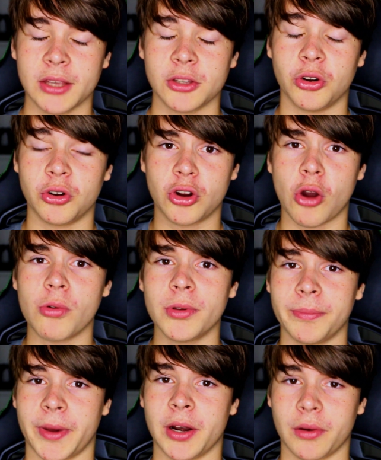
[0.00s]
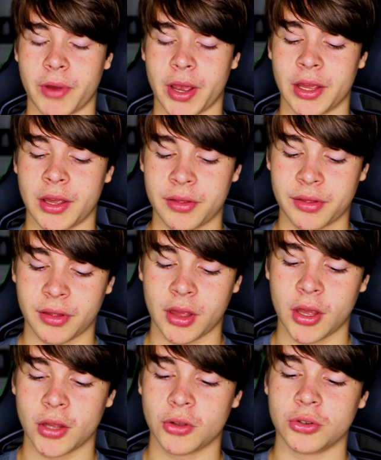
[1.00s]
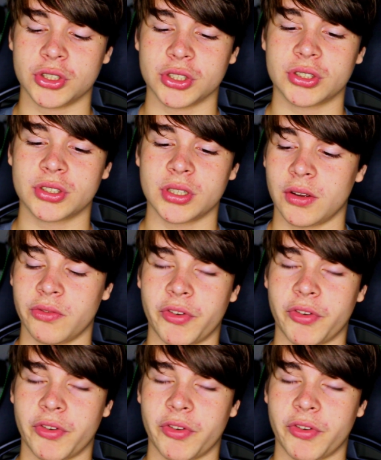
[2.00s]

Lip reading: Your goal, by the way, is to just